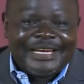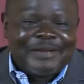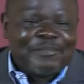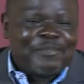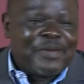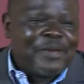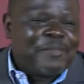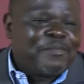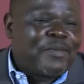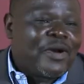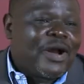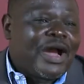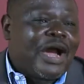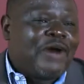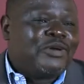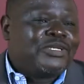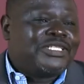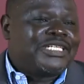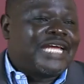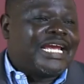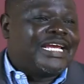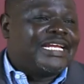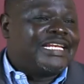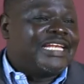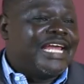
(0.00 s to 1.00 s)
People
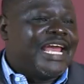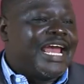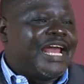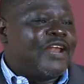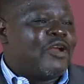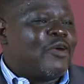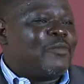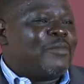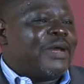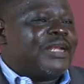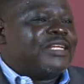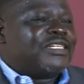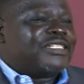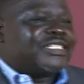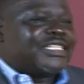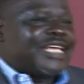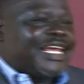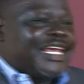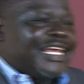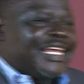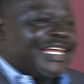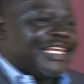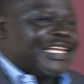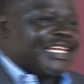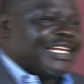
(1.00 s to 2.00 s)
outside there normally
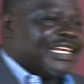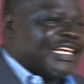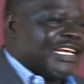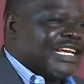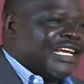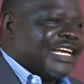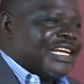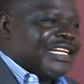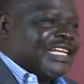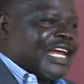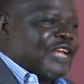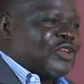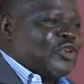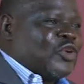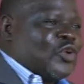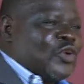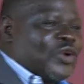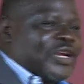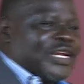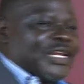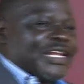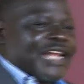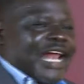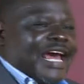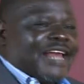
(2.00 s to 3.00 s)
say, that you
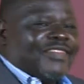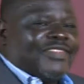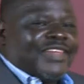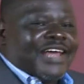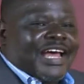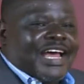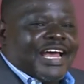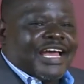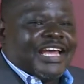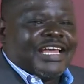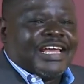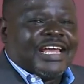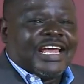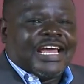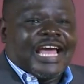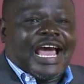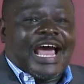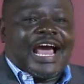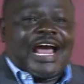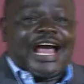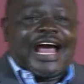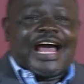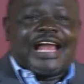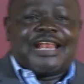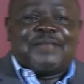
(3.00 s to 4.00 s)
would rather,
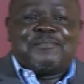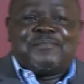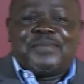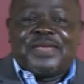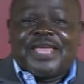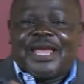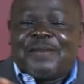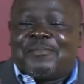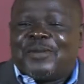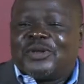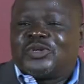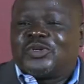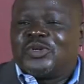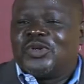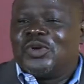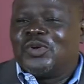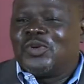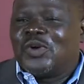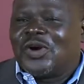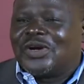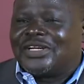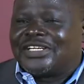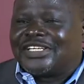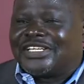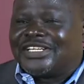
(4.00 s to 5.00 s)
uh, I'll be able to do
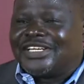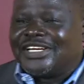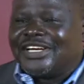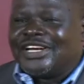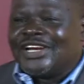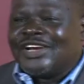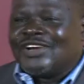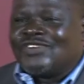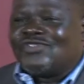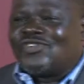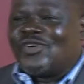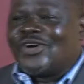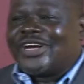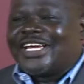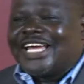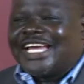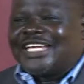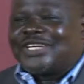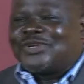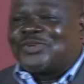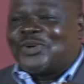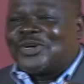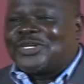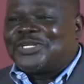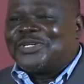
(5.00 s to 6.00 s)
what?
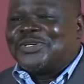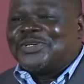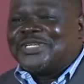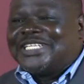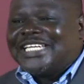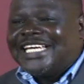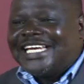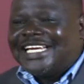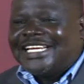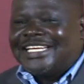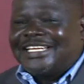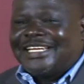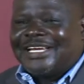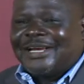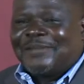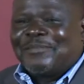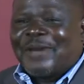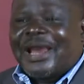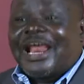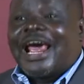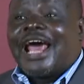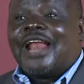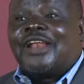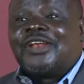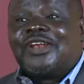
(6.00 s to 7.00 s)
Forget what you did,
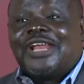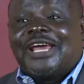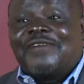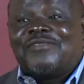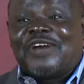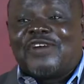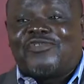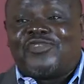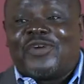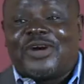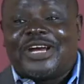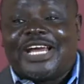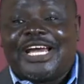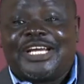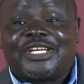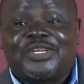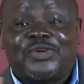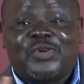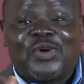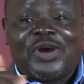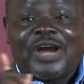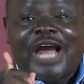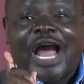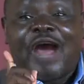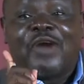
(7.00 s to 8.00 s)
but I'll never forget
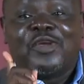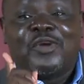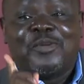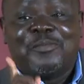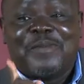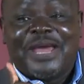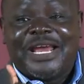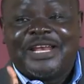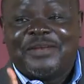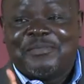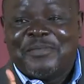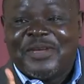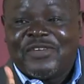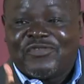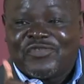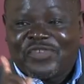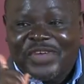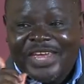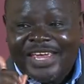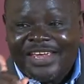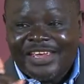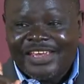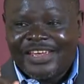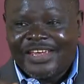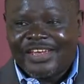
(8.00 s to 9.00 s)
what, how you made me
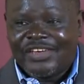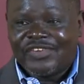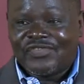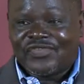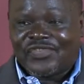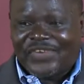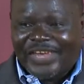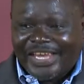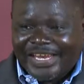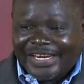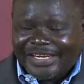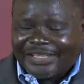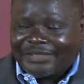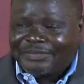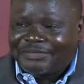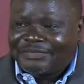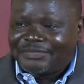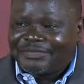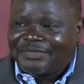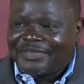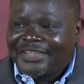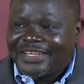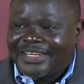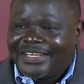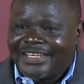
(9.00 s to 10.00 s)
feel. feel.
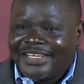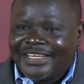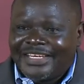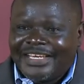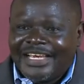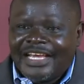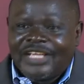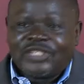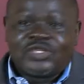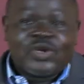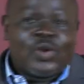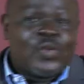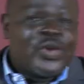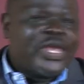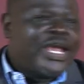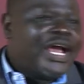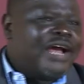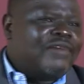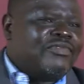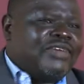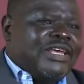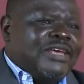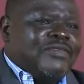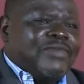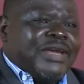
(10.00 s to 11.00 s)
So we
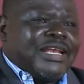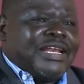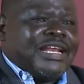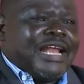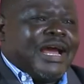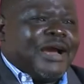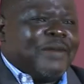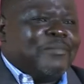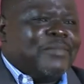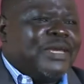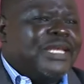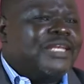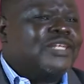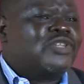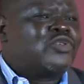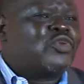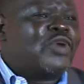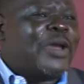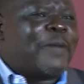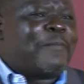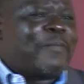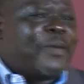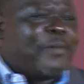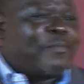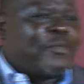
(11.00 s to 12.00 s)
have, even in our midst, we
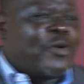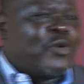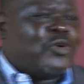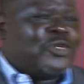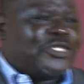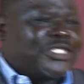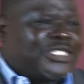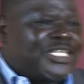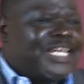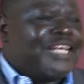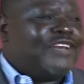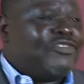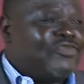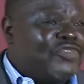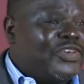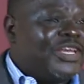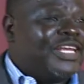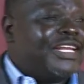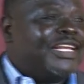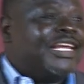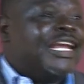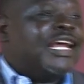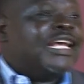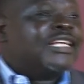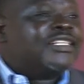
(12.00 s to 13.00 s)
have people who still
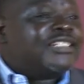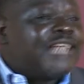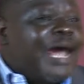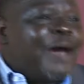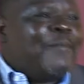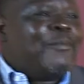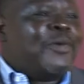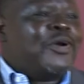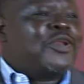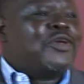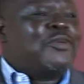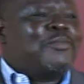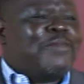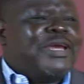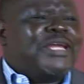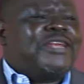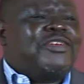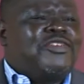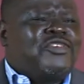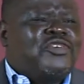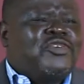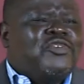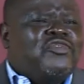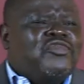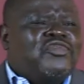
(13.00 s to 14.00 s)
feel, somebody made
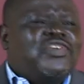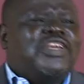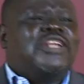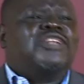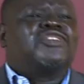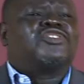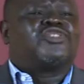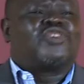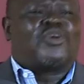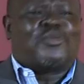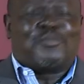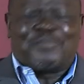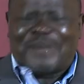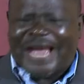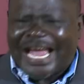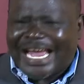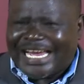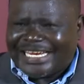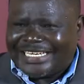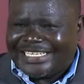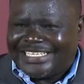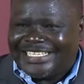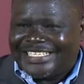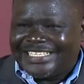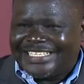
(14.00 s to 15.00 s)
you feel so bad.